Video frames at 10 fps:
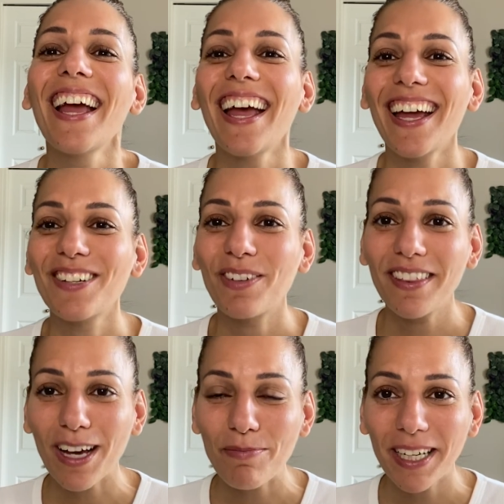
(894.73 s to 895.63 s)
And with
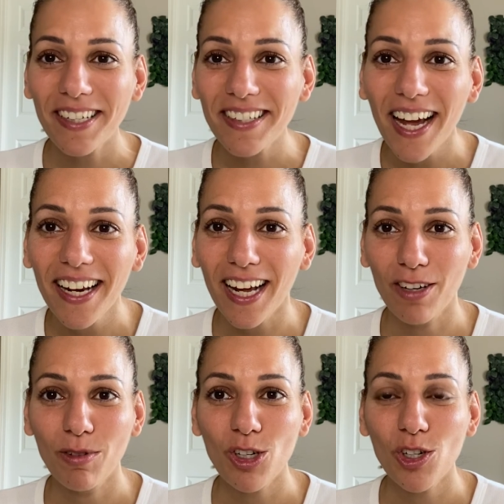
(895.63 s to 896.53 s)
that being said, I
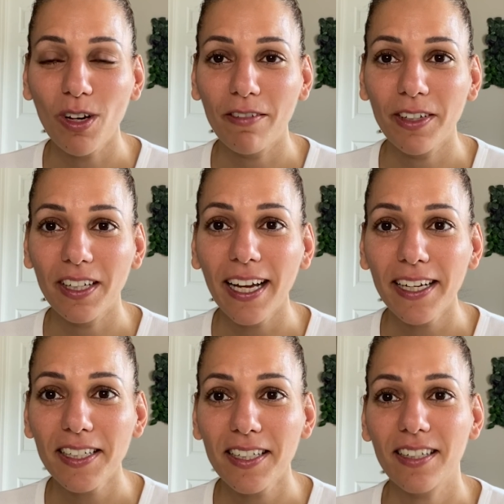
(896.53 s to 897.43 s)
wish you love and
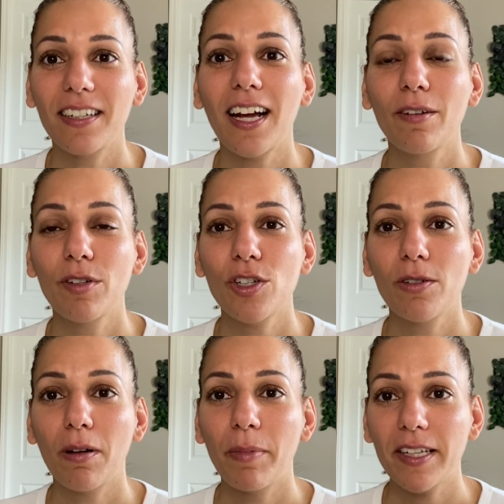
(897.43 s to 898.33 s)
light. I wish you
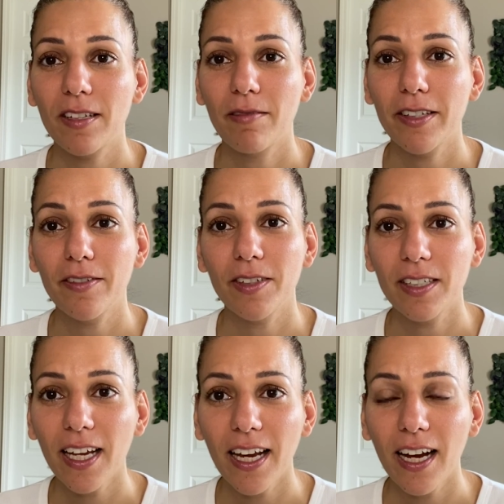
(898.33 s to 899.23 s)
a blessed rest of your
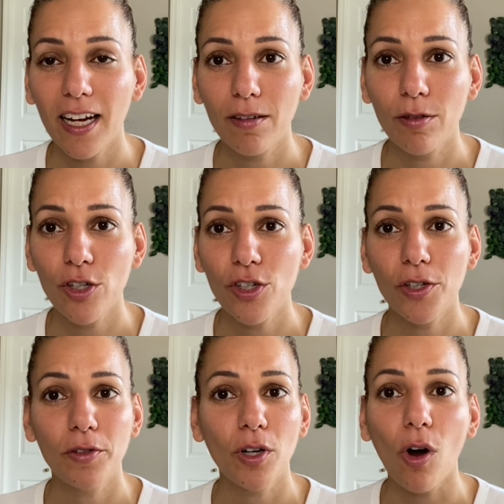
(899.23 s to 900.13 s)
day. I wish
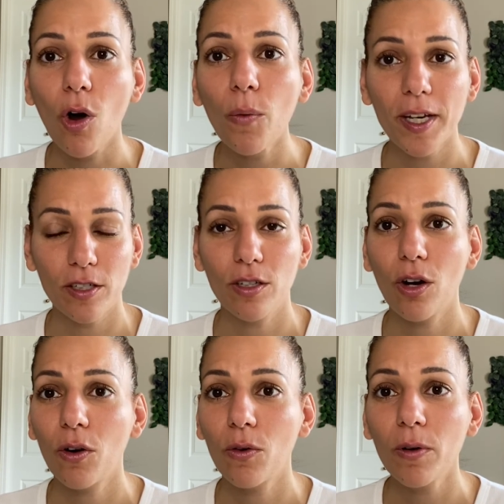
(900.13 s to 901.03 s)
you to always
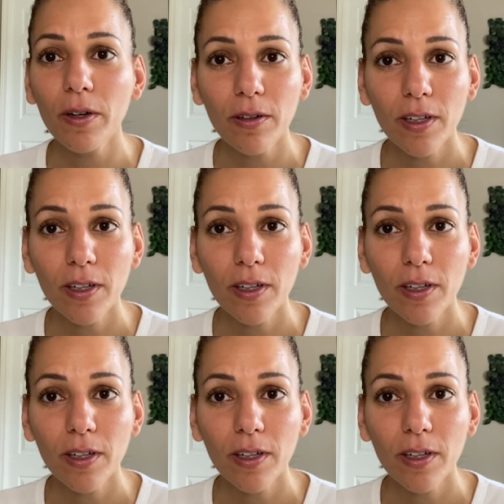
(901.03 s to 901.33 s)
know